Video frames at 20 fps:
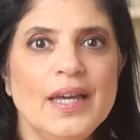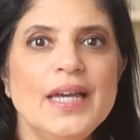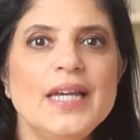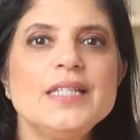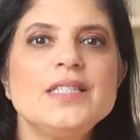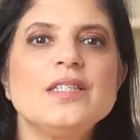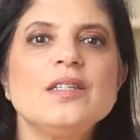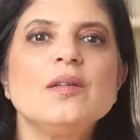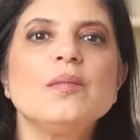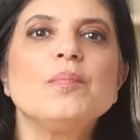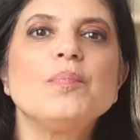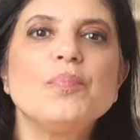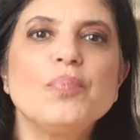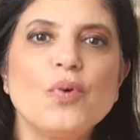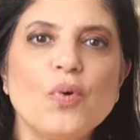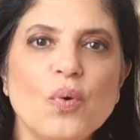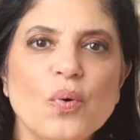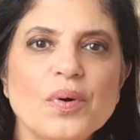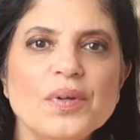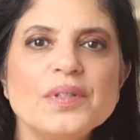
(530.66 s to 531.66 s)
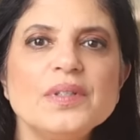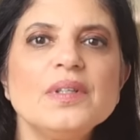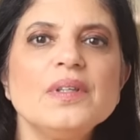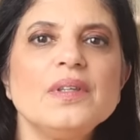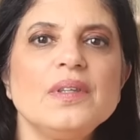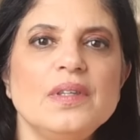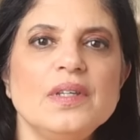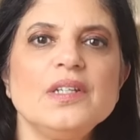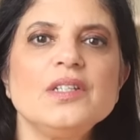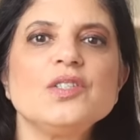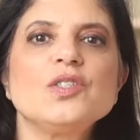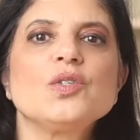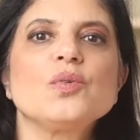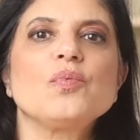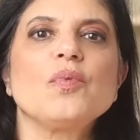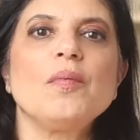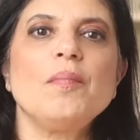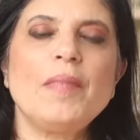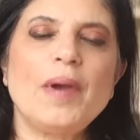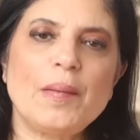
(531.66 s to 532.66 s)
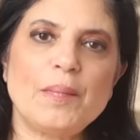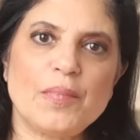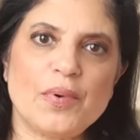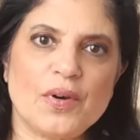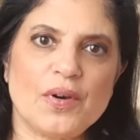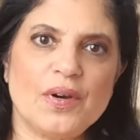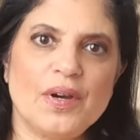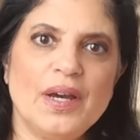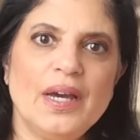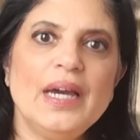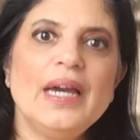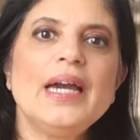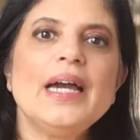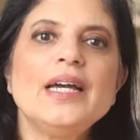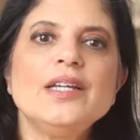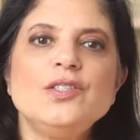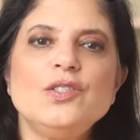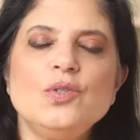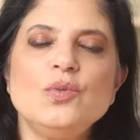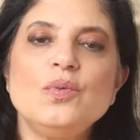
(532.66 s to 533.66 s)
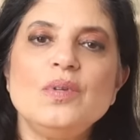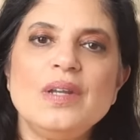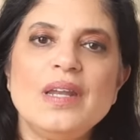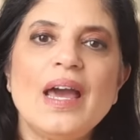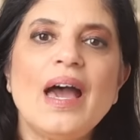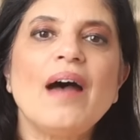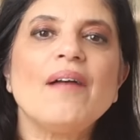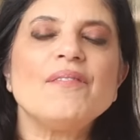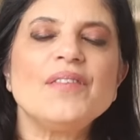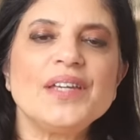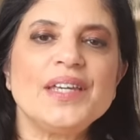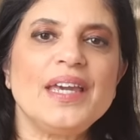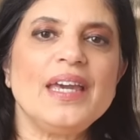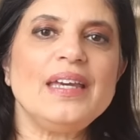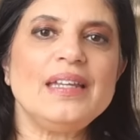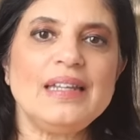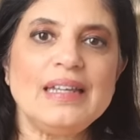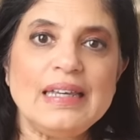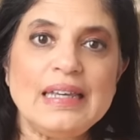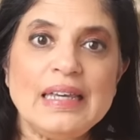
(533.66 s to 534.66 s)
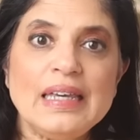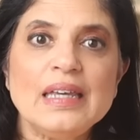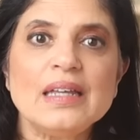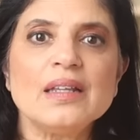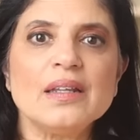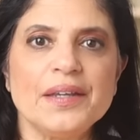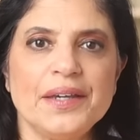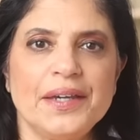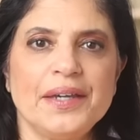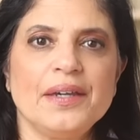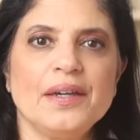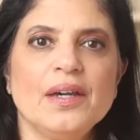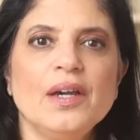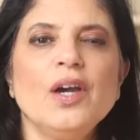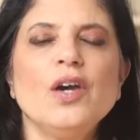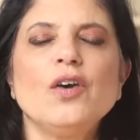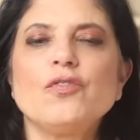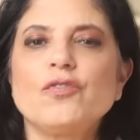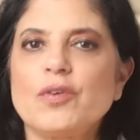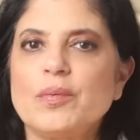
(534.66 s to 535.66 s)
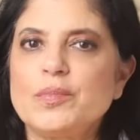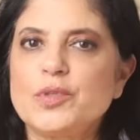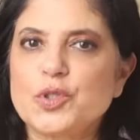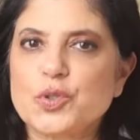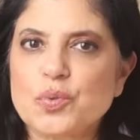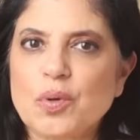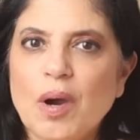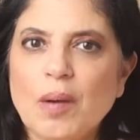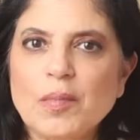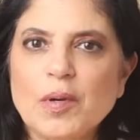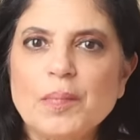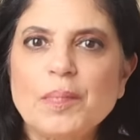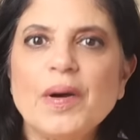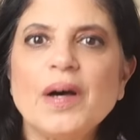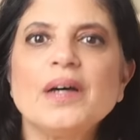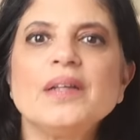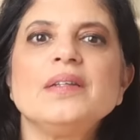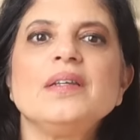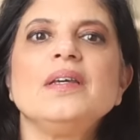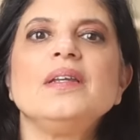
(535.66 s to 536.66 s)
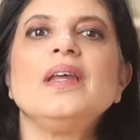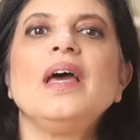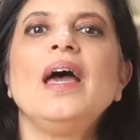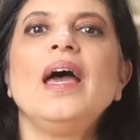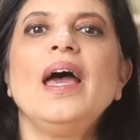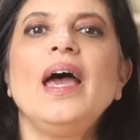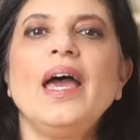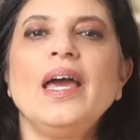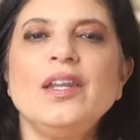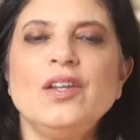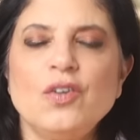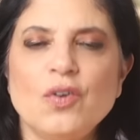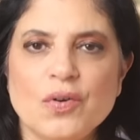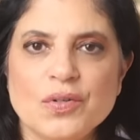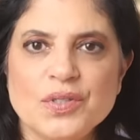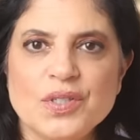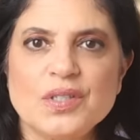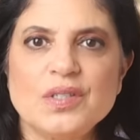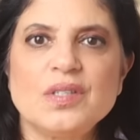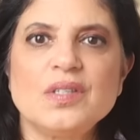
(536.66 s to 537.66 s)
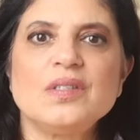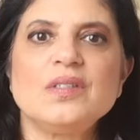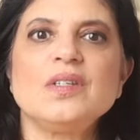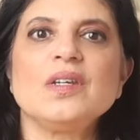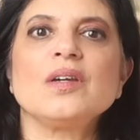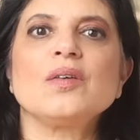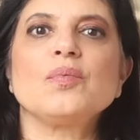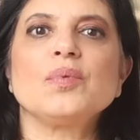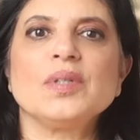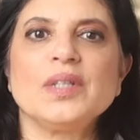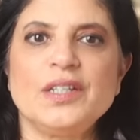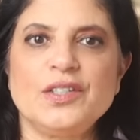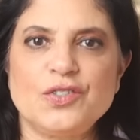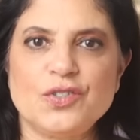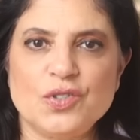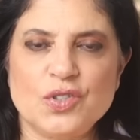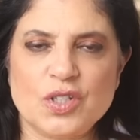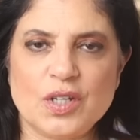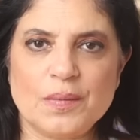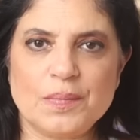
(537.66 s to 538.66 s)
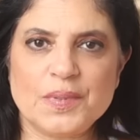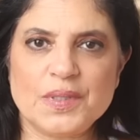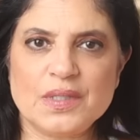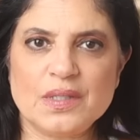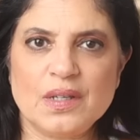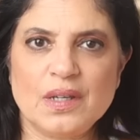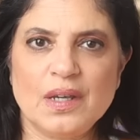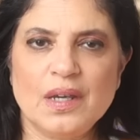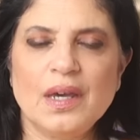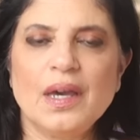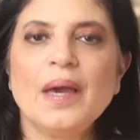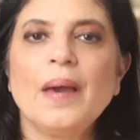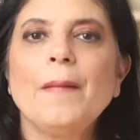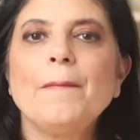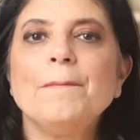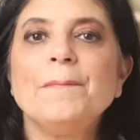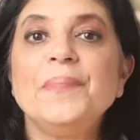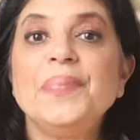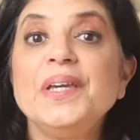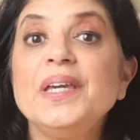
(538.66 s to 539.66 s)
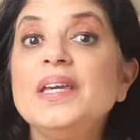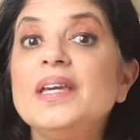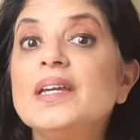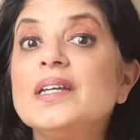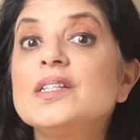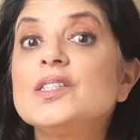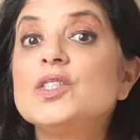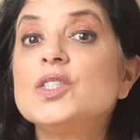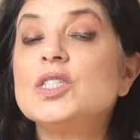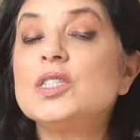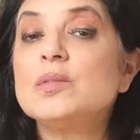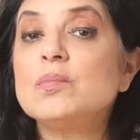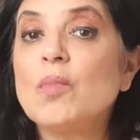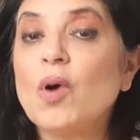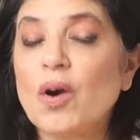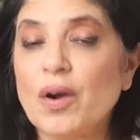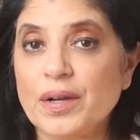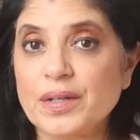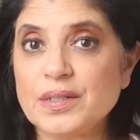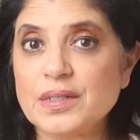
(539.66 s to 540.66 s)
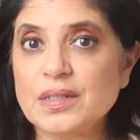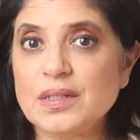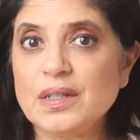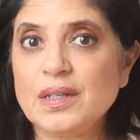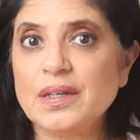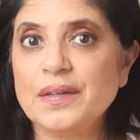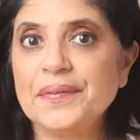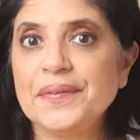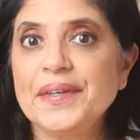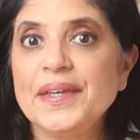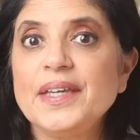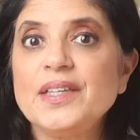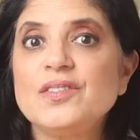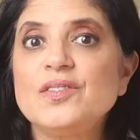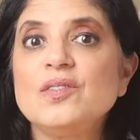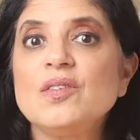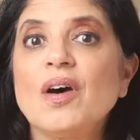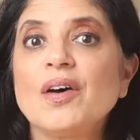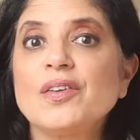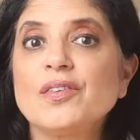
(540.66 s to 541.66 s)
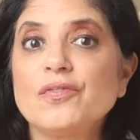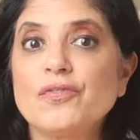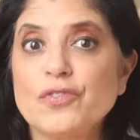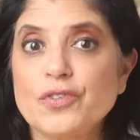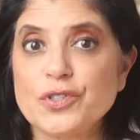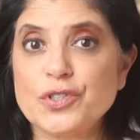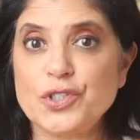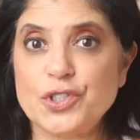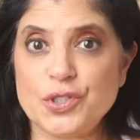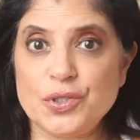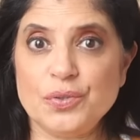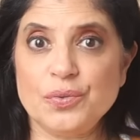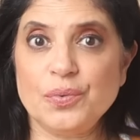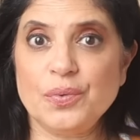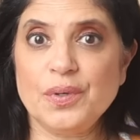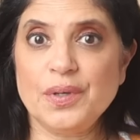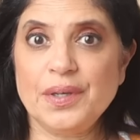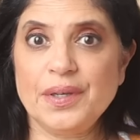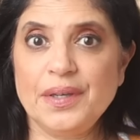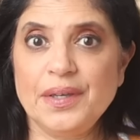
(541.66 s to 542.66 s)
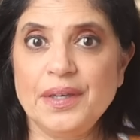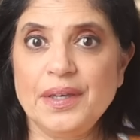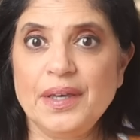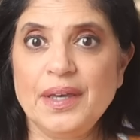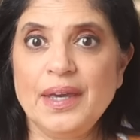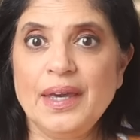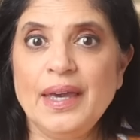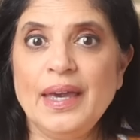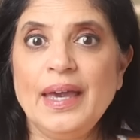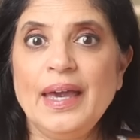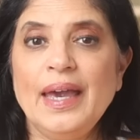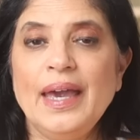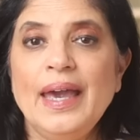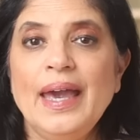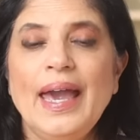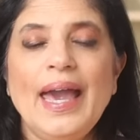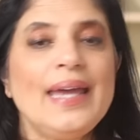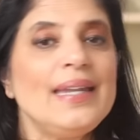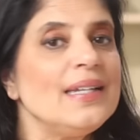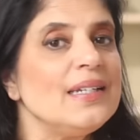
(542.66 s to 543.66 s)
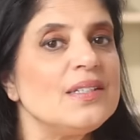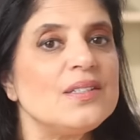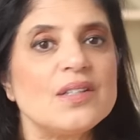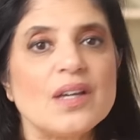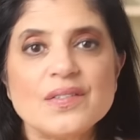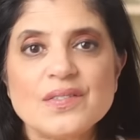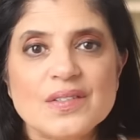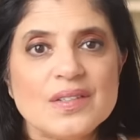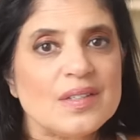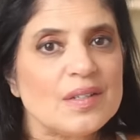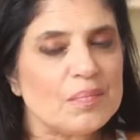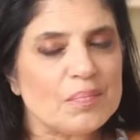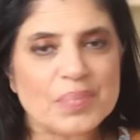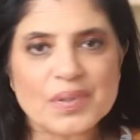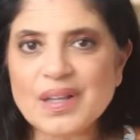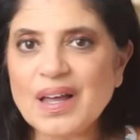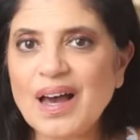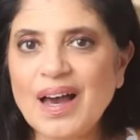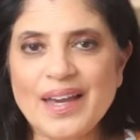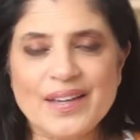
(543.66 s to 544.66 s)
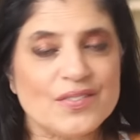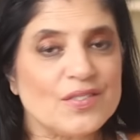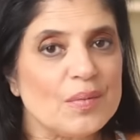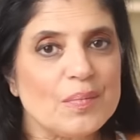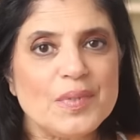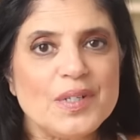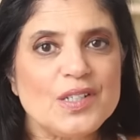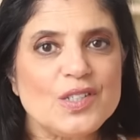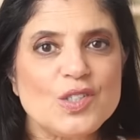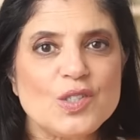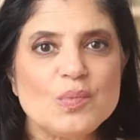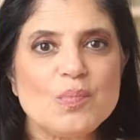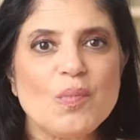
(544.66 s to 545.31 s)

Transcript: It's an important thing to remember as you navigate healing from trauma-bonded and narcissistic relationships. Being smart is not a virtue, and it doesn't imply, if somebody's